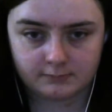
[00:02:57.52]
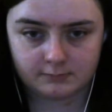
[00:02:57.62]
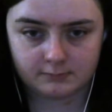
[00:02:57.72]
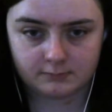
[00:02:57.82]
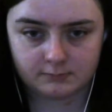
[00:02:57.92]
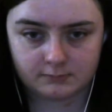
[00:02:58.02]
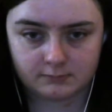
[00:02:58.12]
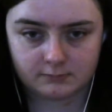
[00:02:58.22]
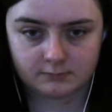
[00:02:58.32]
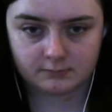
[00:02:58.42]

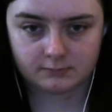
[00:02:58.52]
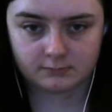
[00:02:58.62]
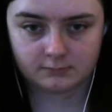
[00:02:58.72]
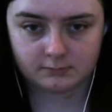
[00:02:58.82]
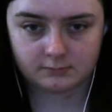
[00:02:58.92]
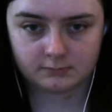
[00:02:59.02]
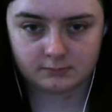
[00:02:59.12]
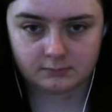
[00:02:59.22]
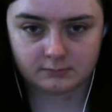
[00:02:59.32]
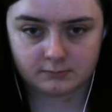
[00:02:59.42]

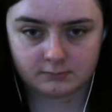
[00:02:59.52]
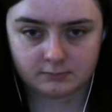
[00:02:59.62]
(silent)